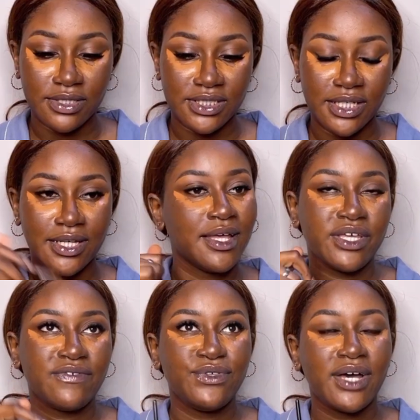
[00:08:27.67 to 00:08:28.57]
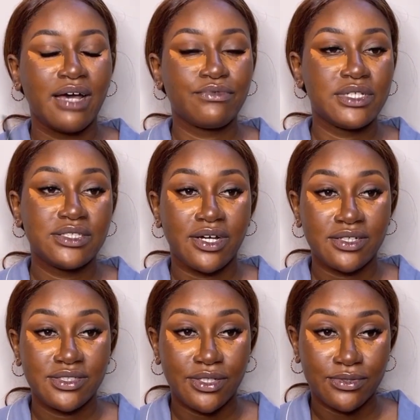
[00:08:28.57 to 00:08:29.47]
the day. If you have really dark
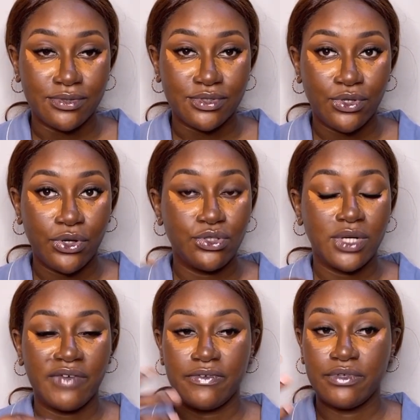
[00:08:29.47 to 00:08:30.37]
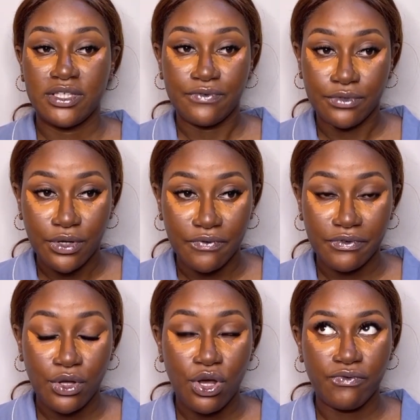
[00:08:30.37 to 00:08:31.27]
circles or you don't have a really full
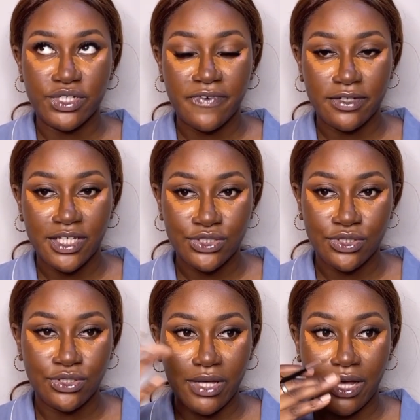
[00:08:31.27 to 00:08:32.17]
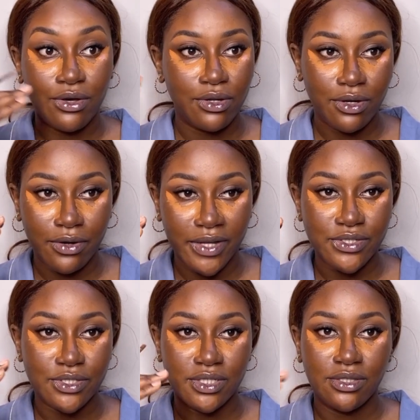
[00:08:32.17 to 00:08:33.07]
coverage foundation, you can color correct
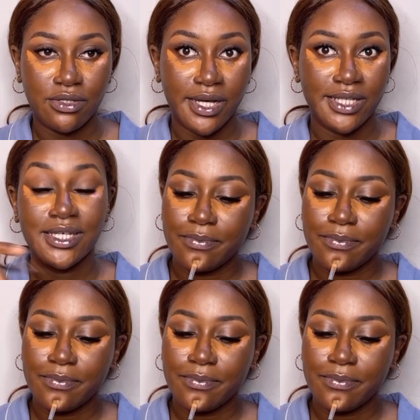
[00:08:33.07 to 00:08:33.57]
underneath your eyes,